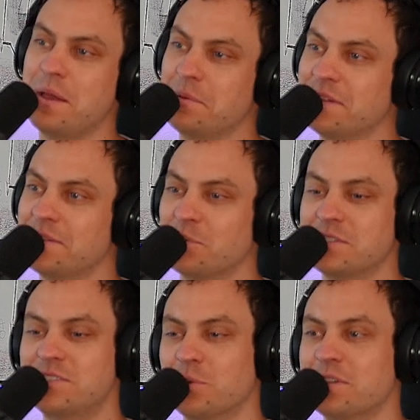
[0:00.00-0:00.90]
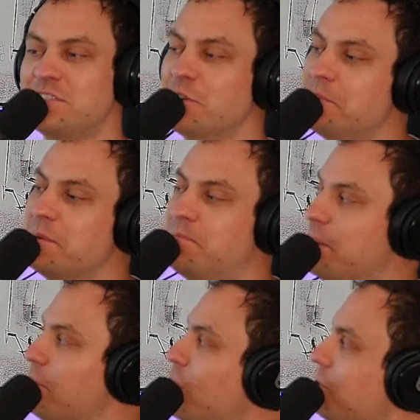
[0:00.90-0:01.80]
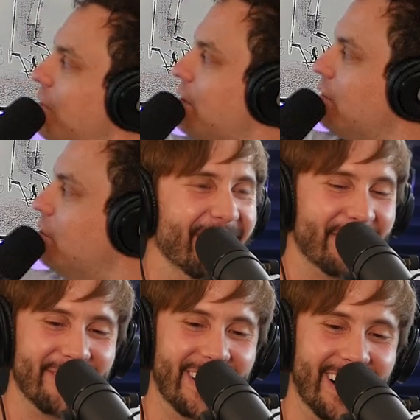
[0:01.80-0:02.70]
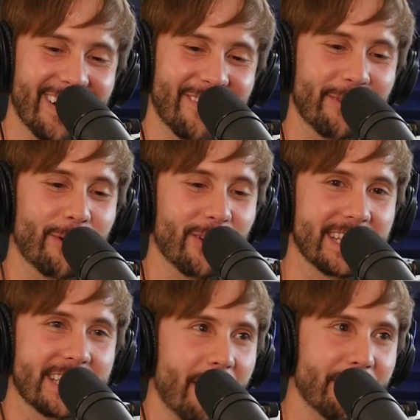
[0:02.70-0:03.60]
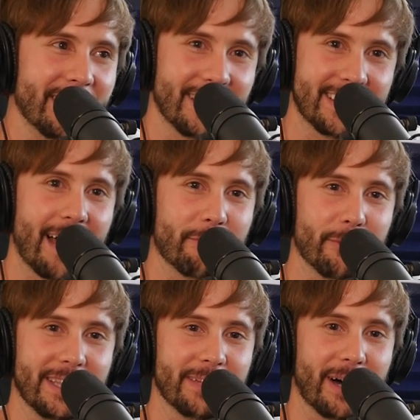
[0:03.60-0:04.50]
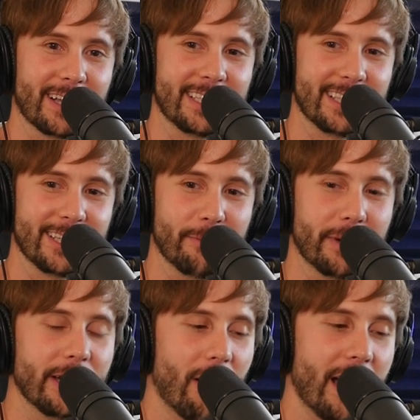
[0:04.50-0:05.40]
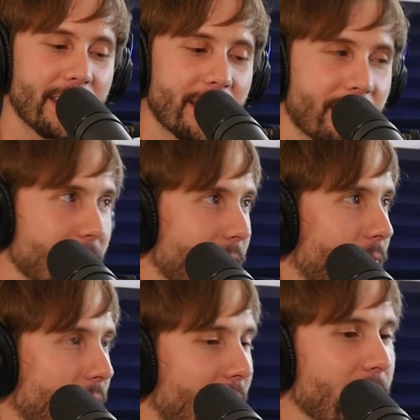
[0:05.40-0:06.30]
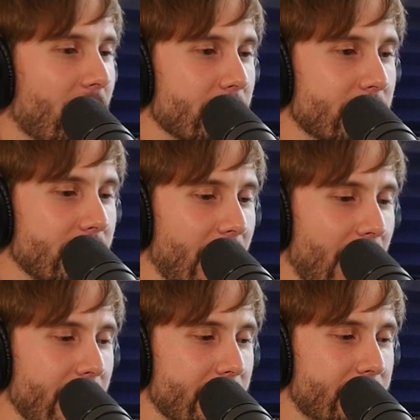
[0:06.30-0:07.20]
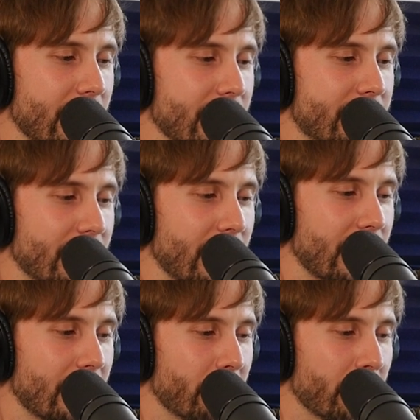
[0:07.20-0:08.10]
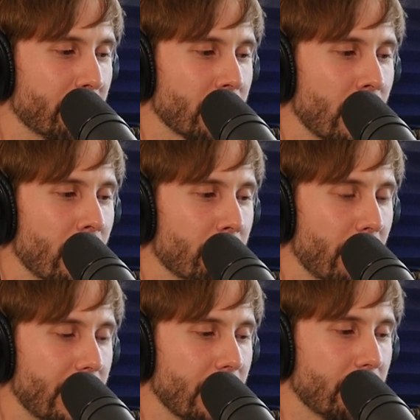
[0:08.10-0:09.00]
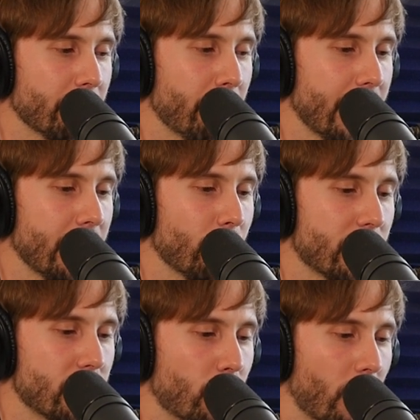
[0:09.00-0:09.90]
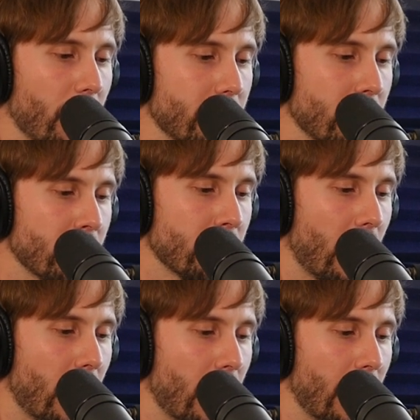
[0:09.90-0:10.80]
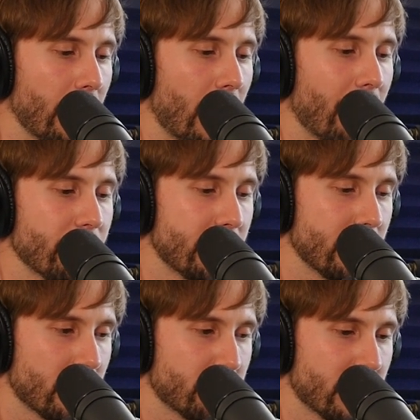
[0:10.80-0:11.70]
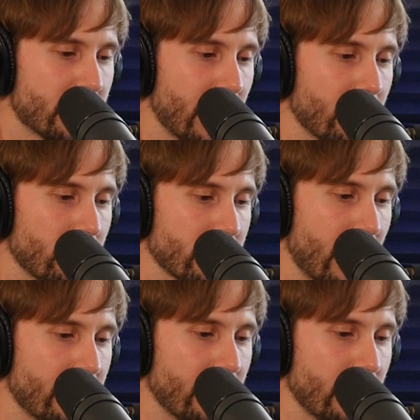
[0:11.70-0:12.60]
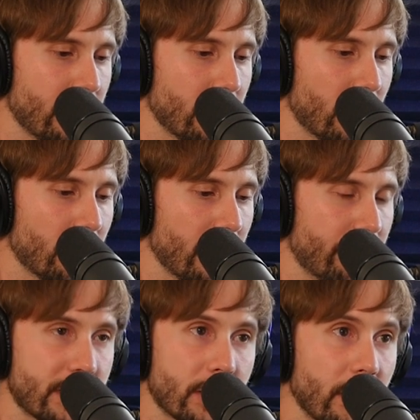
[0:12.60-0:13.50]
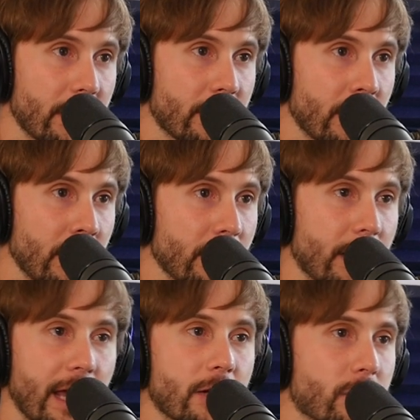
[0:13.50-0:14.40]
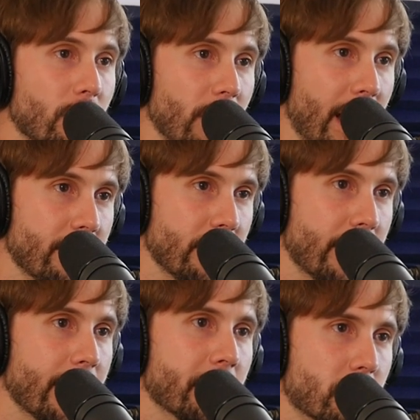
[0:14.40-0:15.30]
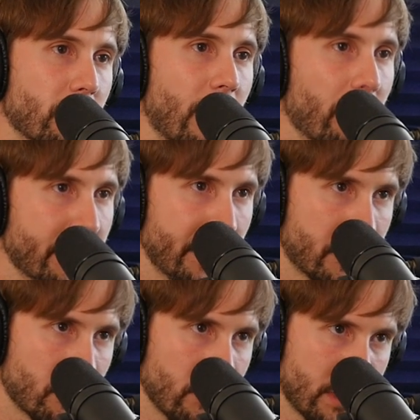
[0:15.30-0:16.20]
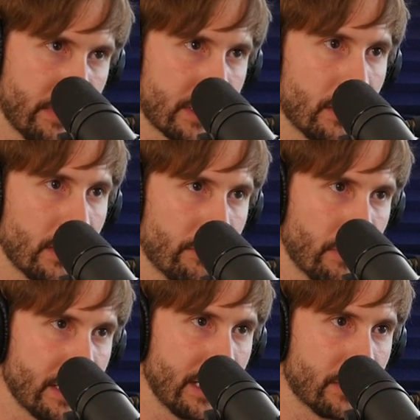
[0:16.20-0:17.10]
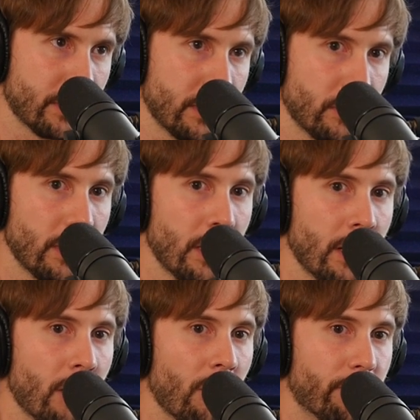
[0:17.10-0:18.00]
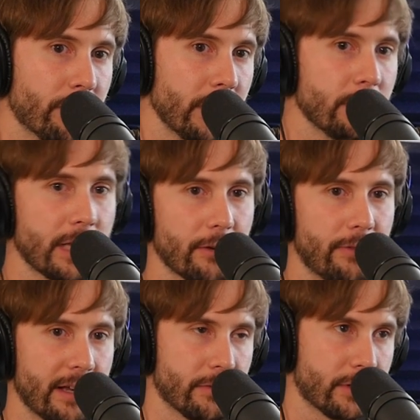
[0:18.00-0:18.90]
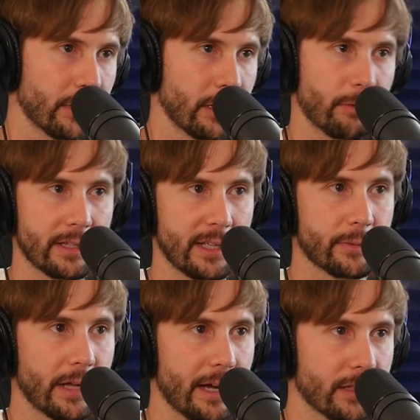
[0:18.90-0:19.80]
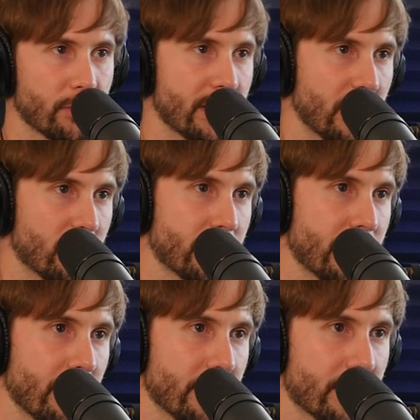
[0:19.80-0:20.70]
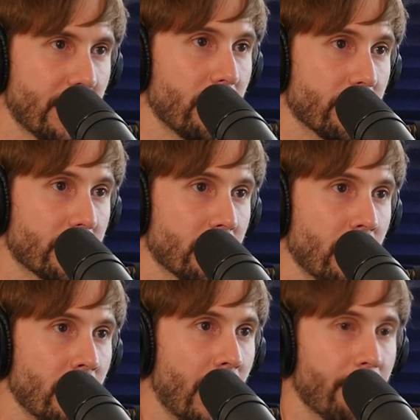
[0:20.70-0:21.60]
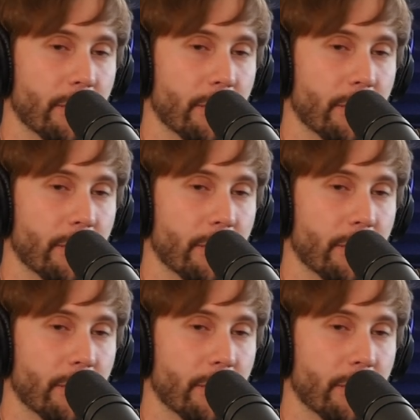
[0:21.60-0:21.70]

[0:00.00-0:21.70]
Baby. Yeah, we're, we're, st- on we're our still way. being pinballed around a Yeah, bit. pinball, pinball. The diamond, the diamond will be in the box seat soon. But no, exactly. I think I think honestly, yeah, it's it's uh, making making what you want. Uh, obviously, in terms of sales, I think you know if it's good, you can't control that. You can't control that. All you can control is if it's good and if it resonates with you. Hopefully, you take a festival circuit, resonates with audience, resonates with sellers. Mm-hmm.